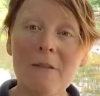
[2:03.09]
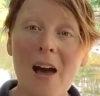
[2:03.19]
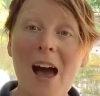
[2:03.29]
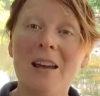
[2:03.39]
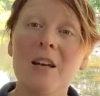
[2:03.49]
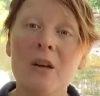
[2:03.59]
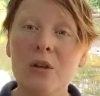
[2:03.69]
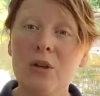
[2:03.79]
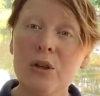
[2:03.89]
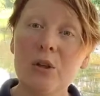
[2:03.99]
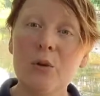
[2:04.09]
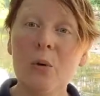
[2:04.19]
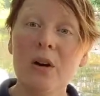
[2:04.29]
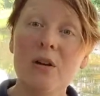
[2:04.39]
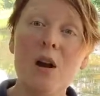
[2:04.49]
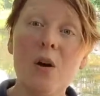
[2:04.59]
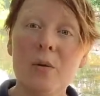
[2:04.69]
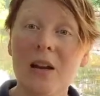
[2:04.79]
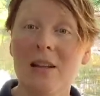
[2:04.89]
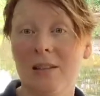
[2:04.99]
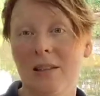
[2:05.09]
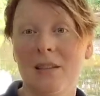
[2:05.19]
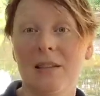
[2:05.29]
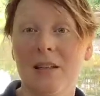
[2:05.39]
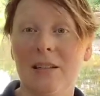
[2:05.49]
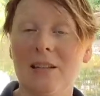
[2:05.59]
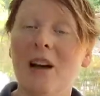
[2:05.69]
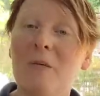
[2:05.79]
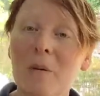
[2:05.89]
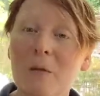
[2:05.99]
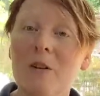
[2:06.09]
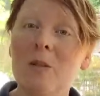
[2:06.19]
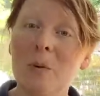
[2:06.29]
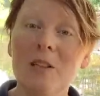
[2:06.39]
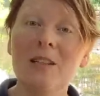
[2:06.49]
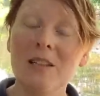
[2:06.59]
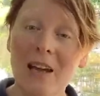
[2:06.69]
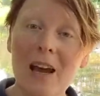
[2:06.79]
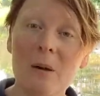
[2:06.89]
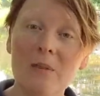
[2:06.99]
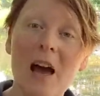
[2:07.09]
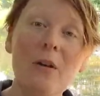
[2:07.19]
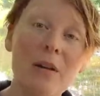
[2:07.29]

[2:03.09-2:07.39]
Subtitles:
had 2 known instances of beavers building dams out